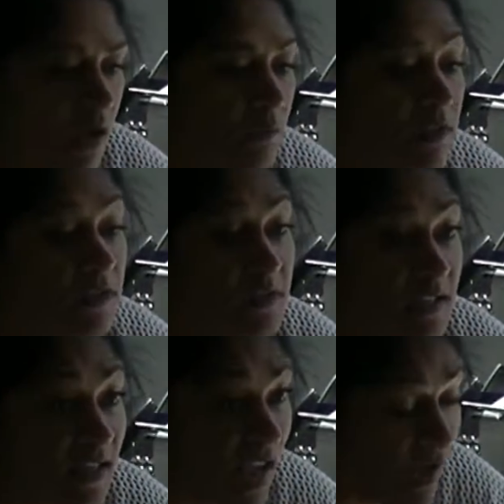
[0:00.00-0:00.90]
With
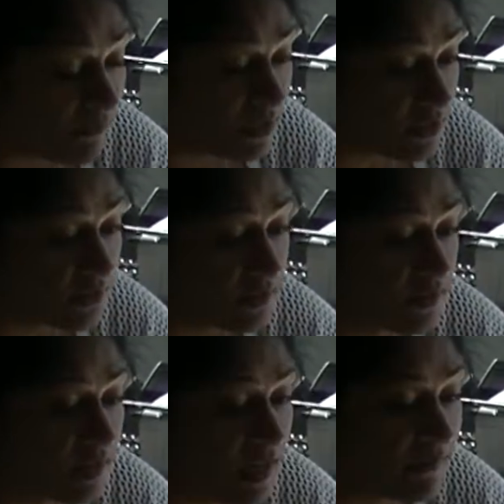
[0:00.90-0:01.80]
using an average interest
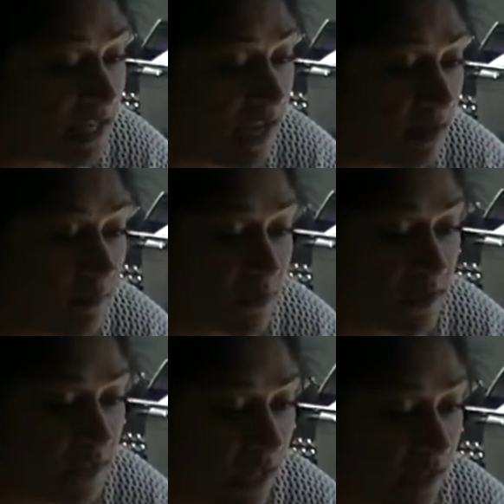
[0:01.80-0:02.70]
rate of
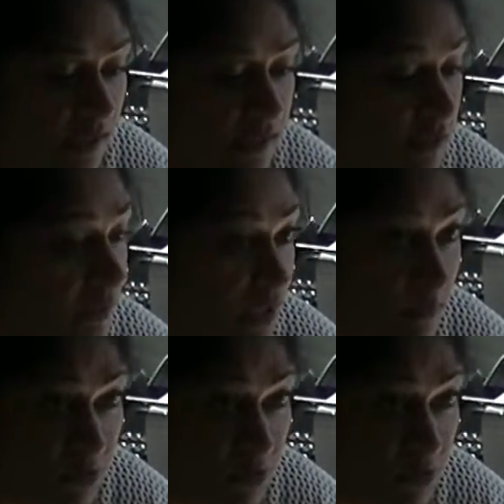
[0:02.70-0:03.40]
10%. And don't worry, I'm